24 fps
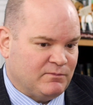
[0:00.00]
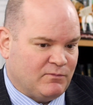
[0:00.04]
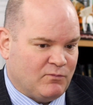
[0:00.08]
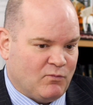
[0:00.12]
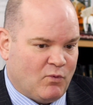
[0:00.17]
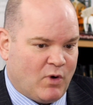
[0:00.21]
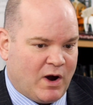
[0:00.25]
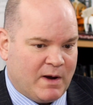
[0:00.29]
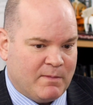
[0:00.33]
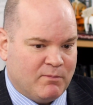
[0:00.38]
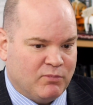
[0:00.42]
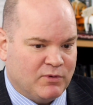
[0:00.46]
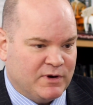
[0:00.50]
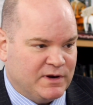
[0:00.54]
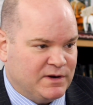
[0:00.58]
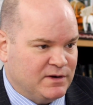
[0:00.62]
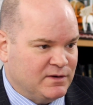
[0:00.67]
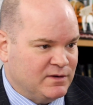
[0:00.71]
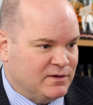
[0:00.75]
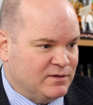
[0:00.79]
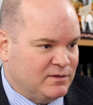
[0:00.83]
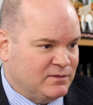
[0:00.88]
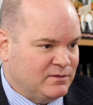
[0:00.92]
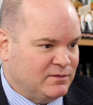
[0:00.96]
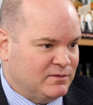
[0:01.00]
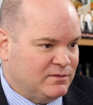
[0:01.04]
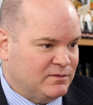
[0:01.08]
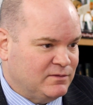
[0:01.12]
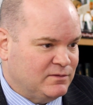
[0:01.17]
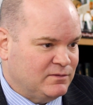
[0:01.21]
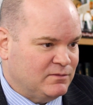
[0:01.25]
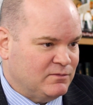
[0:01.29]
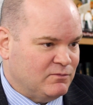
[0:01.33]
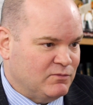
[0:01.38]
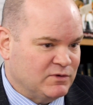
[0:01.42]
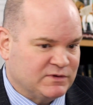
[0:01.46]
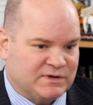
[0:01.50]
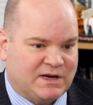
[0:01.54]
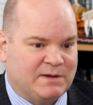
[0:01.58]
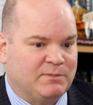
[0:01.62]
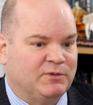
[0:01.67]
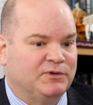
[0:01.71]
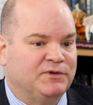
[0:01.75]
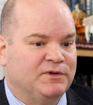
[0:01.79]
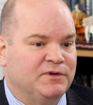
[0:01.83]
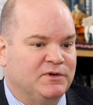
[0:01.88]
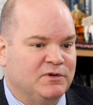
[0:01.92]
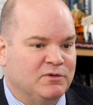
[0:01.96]
why Britain was
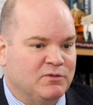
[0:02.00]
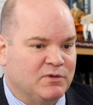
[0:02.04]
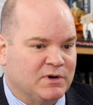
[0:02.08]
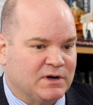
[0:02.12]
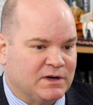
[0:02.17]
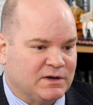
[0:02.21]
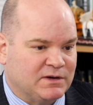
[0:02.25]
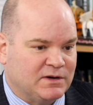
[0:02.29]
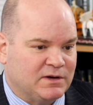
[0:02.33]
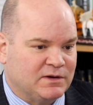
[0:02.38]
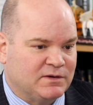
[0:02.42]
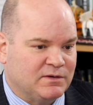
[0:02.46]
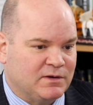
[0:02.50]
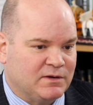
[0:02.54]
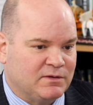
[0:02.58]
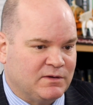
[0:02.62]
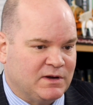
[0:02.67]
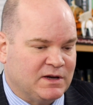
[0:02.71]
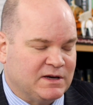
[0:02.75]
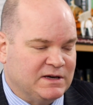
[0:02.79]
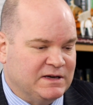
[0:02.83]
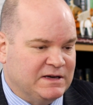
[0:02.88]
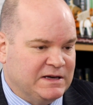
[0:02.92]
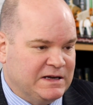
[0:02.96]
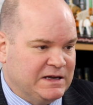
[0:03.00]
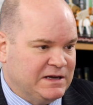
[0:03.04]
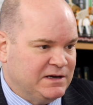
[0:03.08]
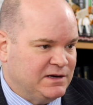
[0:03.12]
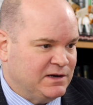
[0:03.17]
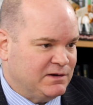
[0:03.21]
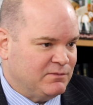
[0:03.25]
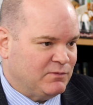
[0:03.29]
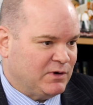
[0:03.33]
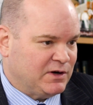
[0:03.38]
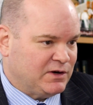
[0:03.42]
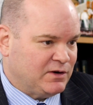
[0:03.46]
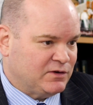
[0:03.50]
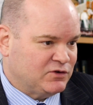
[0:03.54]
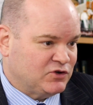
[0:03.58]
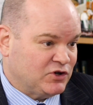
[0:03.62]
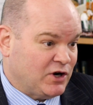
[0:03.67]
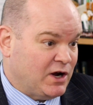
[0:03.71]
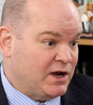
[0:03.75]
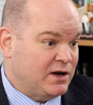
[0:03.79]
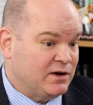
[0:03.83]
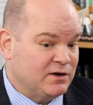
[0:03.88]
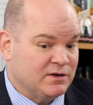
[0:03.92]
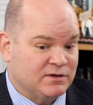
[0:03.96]
able to do what it did and what
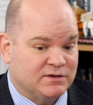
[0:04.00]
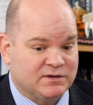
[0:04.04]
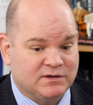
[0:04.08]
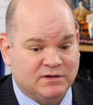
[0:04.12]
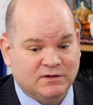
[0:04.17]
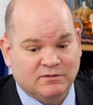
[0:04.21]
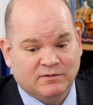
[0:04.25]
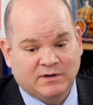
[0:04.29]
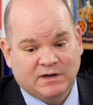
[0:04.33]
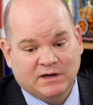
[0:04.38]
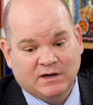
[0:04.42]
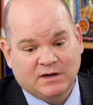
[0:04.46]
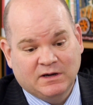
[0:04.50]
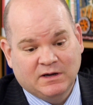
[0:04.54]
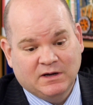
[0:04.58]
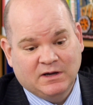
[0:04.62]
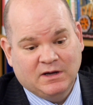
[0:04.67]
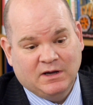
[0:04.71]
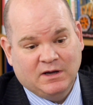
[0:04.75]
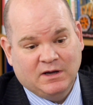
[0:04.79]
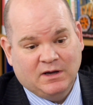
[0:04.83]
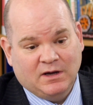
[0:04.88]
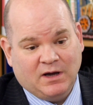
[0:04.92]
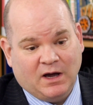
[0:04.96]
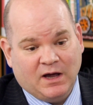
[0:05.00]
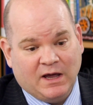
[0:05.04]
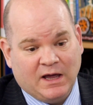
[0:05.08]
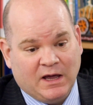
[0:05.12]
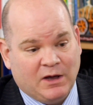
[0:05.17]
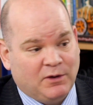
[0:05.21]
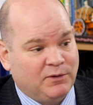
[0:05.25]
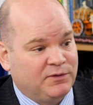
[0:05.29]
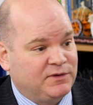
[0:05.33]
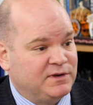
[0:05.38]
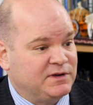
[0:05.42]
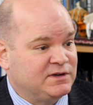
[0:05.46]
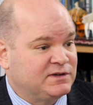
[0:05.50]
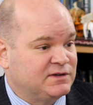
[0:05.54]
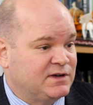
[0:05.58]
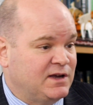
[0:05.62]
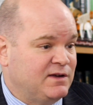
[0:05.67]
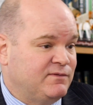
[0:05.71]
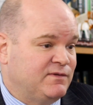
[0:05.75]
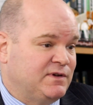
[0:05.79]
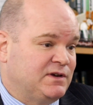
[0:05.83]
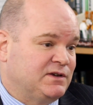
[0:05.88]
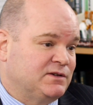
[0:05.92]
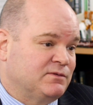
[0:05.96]
China is doing, a healthy
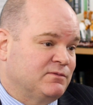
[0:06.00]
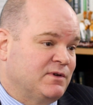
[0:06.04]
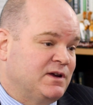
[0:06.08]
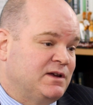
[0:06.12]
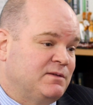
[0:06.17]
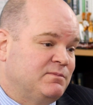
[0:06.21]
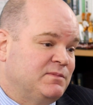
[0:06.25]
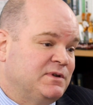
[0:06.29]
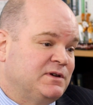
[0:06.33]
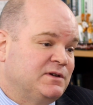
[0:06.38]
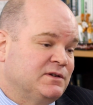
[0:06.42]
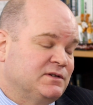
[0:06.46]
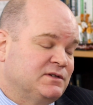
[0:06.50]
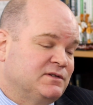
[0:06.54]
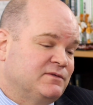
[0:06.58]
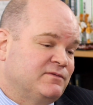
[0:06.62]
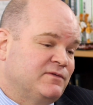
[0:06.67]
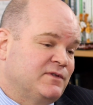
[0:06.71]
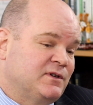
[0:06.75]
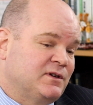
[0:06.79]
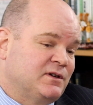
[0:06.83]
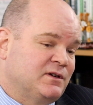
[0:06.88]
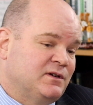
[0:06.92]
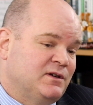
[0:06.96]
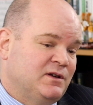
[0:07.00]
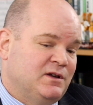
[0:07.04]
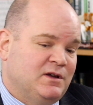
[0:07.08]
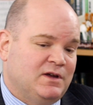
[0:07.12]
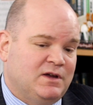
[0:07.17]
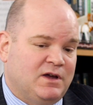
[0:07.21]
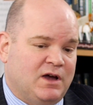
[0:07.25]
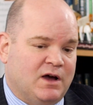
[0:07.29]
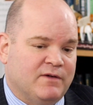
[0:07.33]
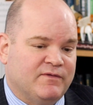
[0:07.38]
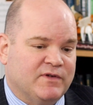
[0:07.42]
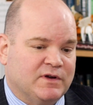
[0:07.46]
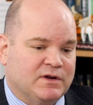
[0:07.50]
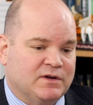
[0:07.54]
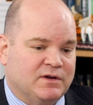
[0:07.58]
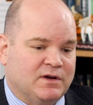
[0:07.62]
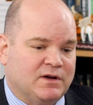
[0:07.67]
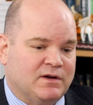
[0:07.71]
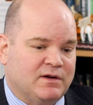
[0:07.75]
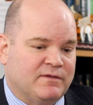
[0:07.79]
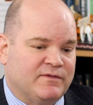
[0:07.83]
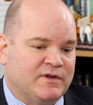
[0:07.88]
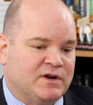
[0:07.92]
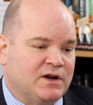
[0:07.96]
savings rate because of an
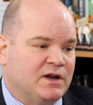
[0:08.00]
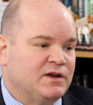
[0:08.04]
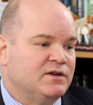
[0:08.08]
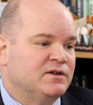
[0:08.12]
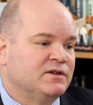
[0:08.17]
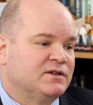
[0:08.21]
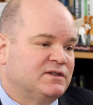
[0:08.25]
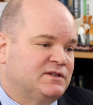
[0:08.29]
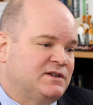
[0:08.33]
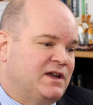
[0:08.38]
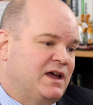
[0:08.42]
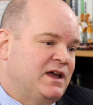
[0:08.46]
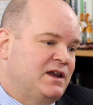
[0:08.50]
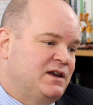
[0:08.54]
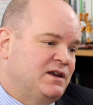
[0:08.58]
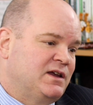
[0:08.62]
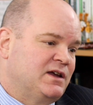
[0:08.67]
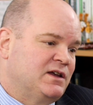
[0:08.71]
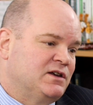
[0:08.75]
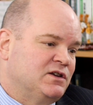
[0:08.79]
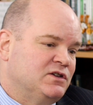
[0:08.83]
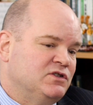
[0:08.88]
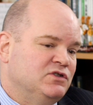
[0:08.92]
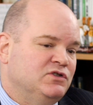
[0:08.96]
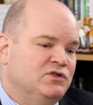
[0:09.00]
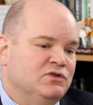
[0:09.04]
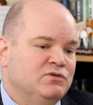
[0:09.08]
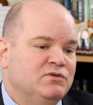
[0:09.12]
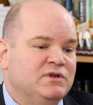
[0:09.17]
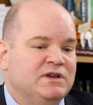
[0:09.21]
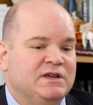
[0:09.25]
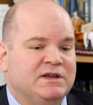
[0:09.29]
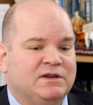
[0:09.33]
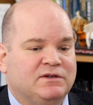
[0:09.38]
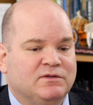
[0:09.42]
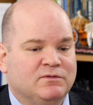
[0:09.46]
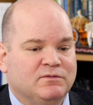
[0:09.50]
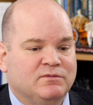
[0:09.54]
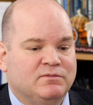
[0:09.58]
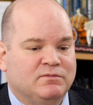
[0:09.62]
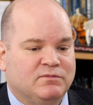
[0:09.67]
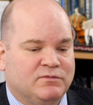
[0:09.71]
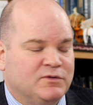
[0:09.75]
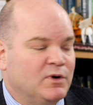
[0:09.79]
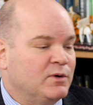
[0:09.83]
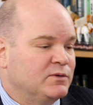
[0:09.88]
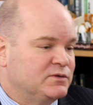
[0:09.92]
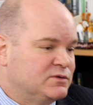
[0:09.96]
understanding and a duty to
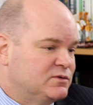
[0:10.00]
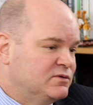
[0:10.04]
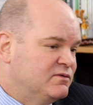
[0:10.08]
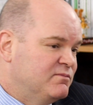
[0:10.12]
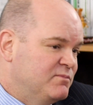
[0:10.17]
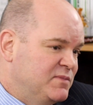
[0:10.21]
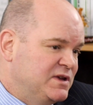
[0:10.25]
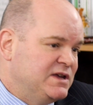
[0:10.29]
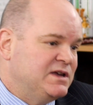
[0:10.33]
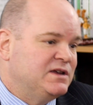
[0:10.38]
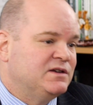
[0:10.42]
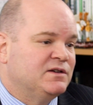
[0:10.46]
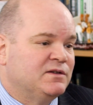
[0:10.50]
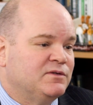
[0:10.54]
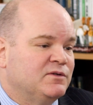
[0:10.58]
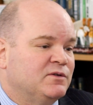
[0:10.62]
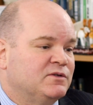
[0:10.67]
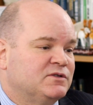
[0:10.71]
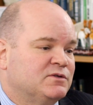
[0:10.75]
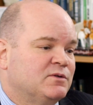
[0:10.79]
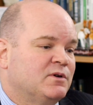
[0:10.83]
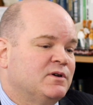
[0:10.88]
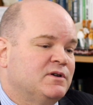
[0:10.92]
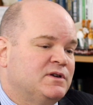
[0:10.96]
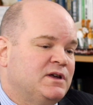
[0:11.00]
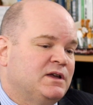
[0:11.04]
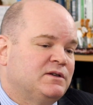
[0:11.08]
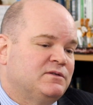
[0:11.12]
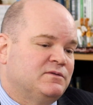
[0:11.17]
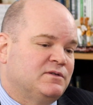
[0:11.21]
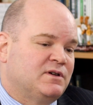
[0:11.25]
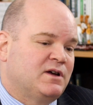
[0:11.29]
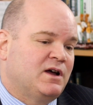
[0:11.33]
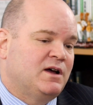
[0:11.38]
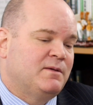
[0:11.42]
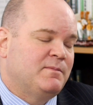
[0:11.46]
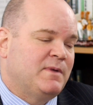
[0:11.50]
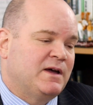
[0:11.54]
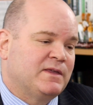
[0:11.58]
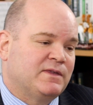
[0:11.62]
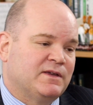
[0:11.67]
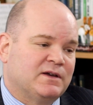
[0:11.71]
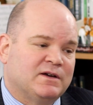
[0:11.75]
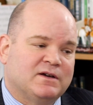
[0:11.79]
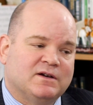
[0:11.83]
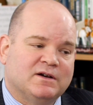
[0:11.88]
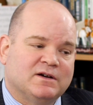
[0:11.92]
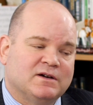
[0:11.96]
those who have been and those who are yet to come, I
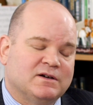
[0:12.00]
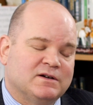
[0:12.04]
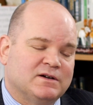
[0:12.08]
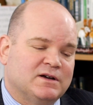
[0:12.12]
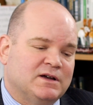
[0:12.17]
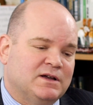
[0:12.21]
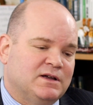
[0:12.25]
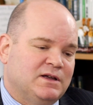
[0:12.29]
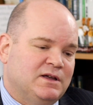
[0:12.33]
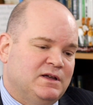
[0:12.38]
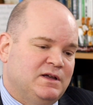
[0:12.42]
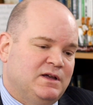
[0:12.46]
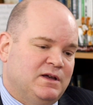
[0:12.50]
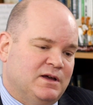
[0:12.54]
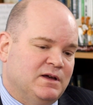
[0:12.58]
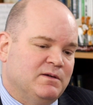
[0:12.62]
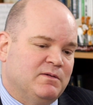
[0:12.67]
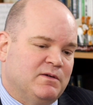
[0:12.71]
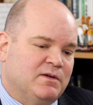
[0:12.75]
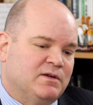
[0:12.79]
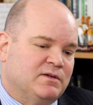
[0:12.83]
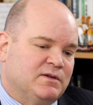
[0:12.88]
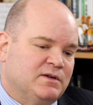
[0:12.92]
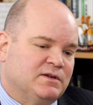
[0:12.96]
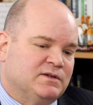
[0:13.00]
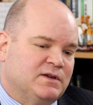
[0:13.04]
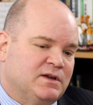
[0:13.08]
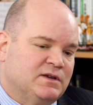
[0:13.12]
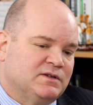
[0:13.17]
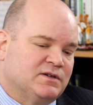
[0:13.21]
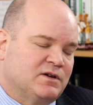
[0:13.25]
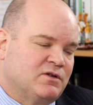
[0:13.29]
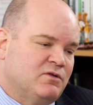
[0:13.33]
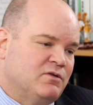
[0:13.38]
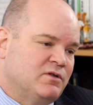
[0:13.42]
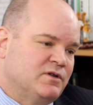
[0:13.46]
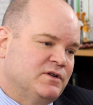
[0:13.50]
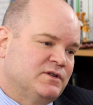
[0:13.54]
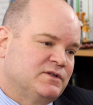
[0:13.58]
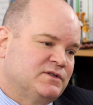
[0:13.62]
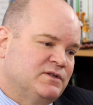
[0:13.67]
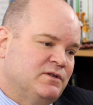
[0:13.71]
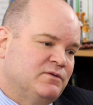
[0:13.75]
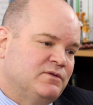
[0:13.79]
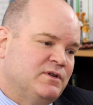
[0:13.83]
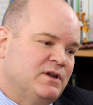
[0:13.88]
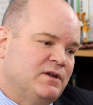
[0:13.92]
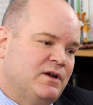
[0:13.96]
think is a
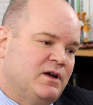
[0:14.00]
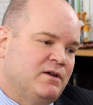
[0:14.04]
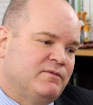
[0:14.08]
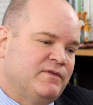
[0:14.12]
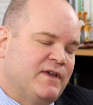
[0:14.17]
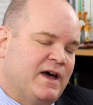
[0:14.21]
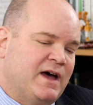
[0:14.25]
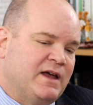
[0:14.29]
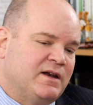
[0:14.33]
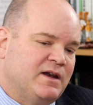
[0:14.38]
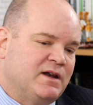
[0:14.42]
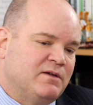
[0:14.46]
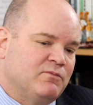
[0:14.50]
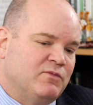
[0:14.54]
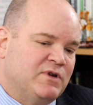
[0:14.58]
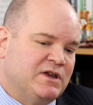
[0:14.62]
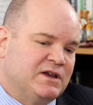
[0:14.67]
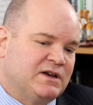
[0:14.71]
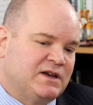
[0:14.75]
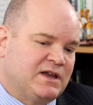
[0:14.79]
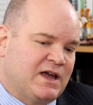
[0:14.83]
cornerstone of that. And we in